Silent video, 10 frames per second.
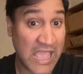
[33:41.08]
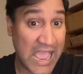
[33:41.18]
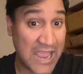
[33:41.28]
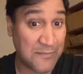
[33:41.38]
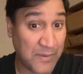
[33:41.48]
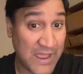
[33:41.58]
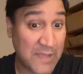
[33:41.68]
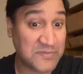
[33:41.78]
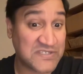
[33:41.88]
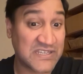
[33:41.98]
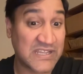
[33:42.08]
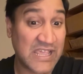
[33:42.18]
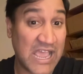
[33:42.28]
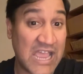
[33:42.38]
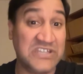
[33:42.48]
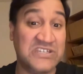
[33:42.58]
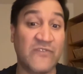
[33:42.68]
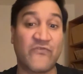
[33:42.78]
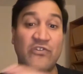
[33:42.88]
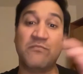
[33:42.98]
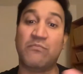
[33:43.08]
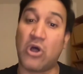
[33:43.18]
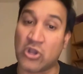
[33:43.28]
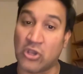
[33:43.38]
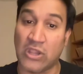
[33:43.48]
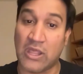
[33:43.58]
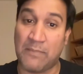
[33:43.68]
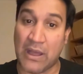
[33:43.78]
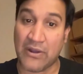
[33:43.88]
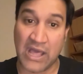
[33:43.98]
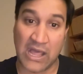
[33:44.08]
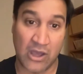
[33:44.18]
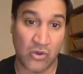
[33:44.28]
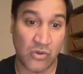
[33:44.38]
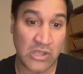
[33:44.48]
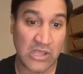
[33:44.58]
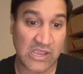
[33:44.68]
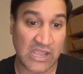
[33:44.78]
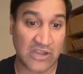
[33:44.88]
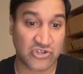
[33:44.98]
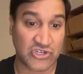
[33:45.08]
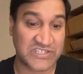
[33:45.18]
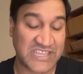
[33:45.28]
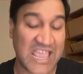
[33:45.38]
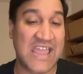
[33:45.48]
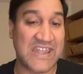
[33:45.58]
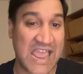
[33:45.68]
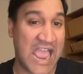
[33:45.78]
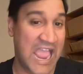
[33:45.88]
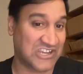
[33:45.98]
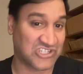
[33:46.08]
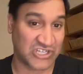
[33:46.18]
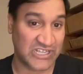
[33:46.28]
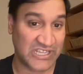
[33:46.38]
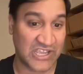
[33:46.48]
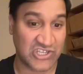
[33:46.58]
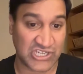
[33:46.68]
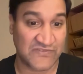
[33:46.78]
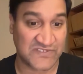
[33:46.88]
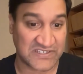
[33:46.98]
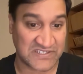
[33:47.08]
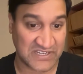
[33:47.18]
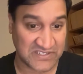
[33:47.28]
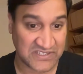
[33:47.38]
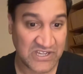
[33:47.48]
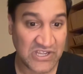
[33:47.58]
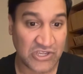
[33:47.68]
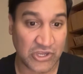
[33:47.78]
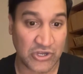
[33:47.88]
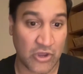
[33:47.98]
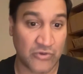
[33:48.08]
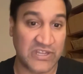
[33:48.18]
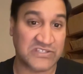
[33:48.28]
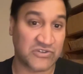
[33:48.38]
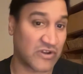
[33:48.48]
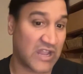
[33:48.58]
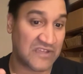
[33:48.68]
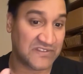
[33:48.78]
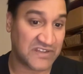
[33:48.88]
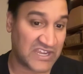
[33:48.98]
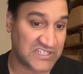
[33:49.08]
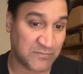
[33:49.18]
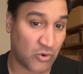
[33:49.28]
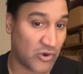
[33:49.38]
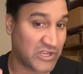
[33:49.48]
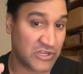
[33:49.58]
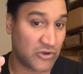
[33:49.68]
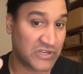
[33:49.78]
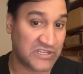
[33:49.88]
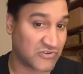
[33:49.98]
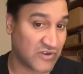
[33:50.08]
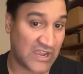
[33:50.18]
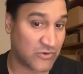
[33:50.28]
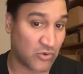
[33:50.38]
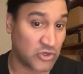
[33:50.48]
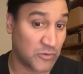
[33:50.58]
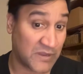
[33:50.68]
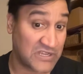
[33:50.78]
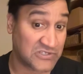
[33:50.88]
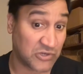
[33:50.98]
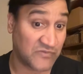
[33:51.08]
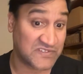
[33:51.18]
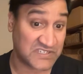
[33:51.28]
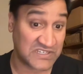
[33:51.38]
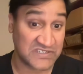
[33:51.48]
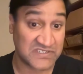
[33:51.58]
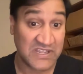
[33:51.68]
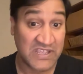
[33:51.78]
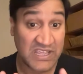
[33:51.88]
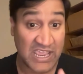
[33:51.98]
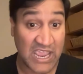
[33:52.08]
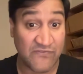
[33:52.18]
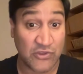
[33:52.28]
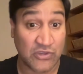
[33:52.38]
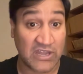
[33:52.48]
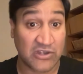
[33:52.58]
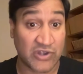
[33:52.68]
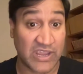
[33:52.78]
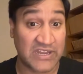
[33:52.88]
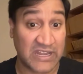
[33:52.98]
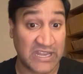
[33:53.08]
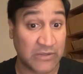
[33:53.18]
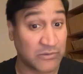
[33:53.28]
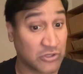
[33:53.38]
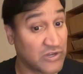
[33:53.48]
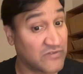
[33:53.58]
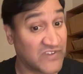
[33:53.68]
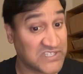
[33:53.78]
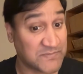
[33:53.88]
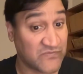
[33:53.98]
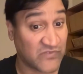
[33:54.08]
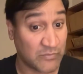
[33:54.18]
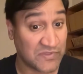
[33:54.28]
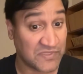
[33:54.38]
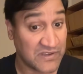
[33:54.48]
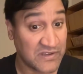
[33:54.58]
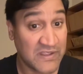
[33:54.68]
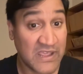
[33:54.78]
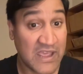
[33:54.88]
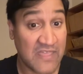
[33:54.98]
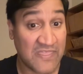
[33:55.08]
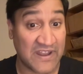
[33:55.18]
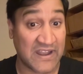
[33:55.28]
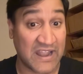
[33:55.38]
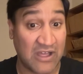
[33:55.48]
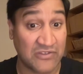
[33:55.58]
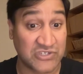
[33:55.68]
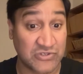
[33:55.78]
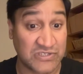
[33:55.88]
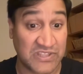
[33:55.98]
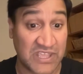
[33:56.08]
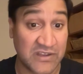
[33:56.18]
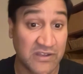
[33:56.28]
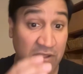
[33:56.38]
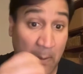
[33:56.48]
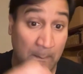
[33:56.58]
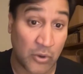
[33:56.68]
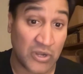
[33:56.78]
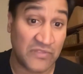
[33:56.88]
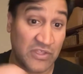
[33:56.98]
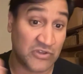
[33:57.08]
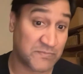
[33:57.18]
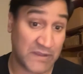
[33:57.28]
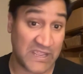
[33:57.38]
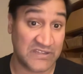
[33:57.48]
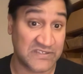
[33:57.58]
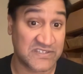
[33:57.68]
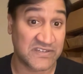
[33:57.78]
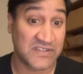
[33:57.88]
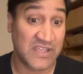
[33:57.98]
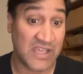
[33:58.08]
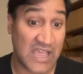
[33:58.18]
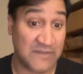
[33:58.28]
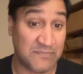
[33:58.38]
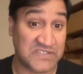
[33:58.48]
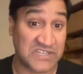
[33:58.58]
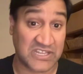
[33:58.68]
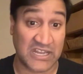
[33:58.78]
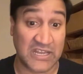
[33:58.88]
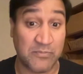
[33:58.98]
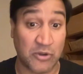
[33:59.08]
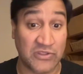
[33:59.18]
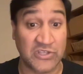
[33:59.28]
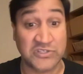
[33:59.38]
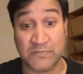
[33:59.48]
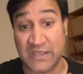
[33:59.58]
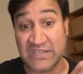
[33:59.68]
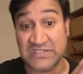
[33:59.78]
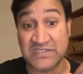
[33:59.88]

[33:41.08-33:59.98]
and perhaps a different model about how countries can actually achieve success. You don't need to rely on the diaspora. You don't need to rely on all your players overseas. If you can create a league with good investment from within, that allows you to then pull in those players, and particularly pull in those players